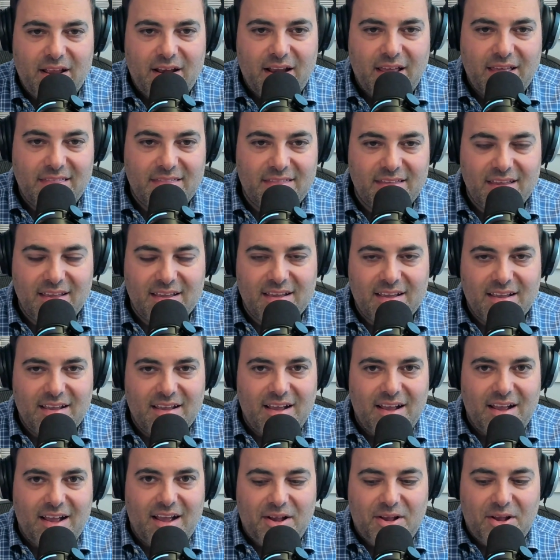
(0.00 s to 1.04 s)
And I think
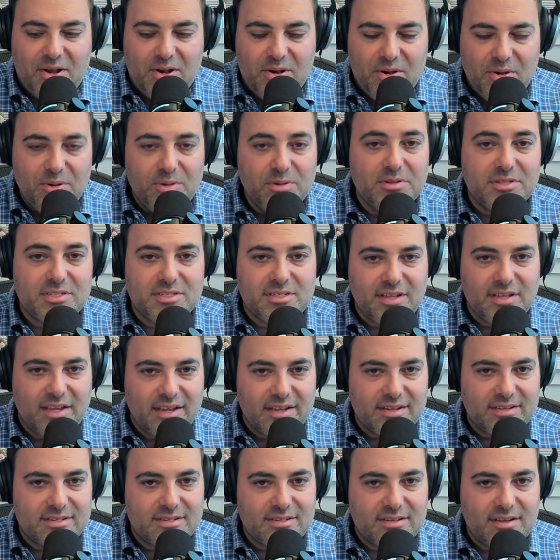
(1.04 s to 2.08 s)

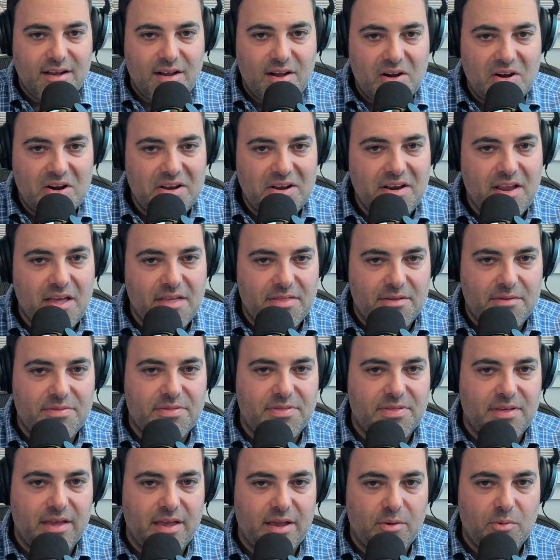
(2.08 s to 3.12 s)
acoustics are another
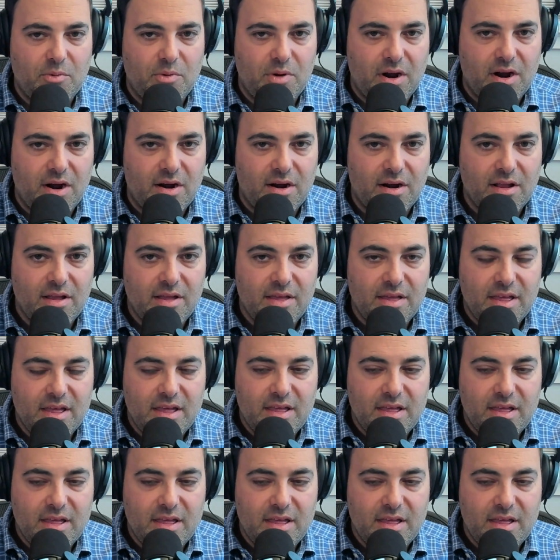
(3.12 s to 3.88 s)
thing where